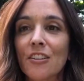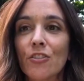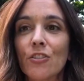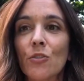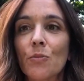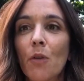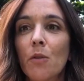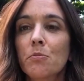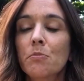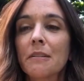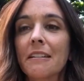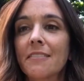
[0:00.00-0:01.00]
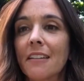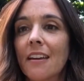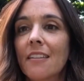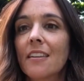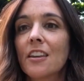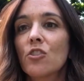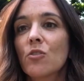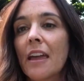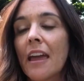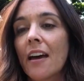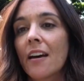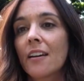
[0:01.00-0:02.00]
you, you would probably say that you
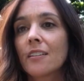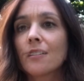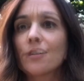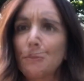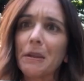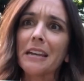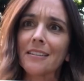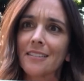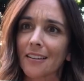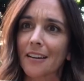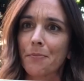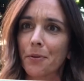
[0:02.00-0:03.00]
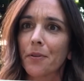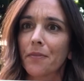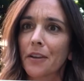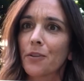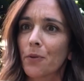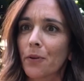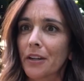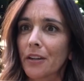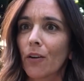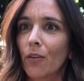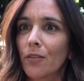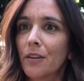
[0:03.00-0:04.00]
can repeat a couple that you already
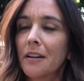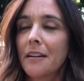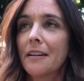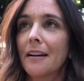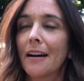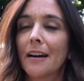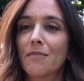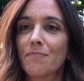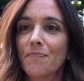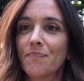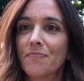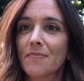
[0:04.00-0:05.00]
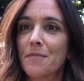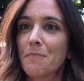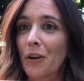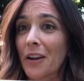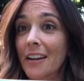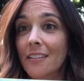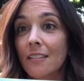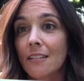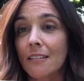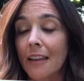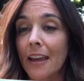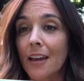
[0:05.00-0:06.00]
know. Mary Had a Little
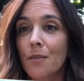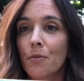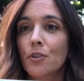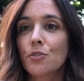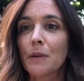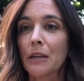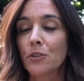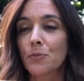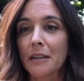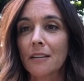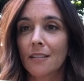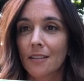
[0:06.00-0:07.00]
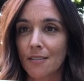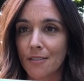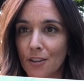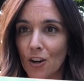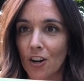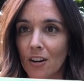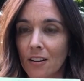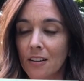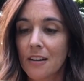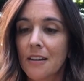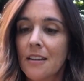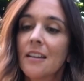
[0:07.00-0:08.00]
Lamb or Twinkle Twinkle Little Star.
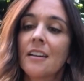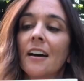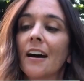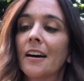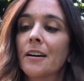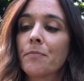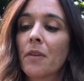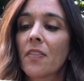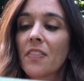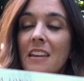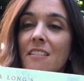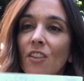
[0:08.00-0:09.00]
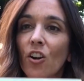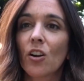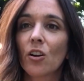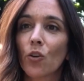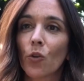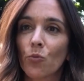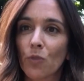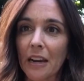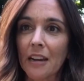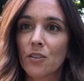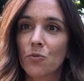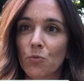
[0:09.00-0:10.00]
These are a
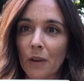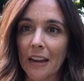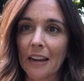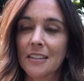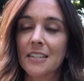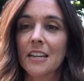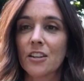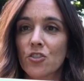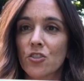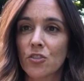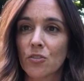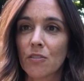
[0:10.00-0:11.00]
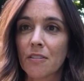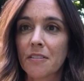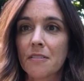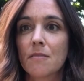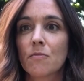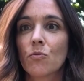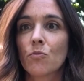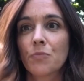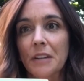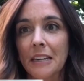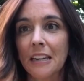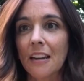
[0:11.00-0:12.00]
great way to introduce
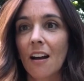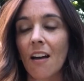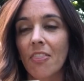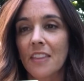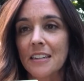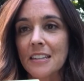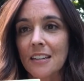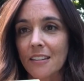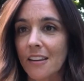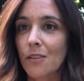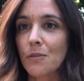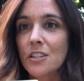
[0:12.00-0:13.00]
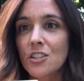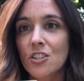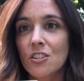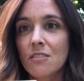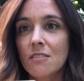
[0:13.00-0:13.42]
reading authentic language